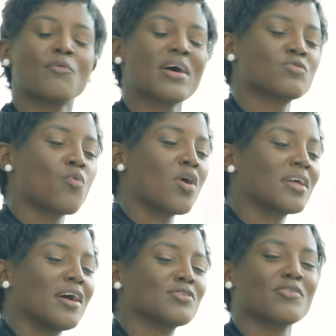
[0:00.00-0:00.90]
was
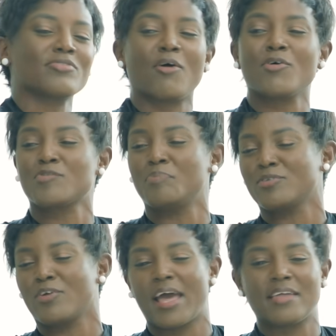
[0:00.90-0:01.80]
walking out of the
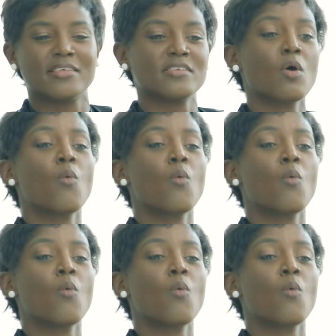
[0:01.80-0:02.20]
hospital like this.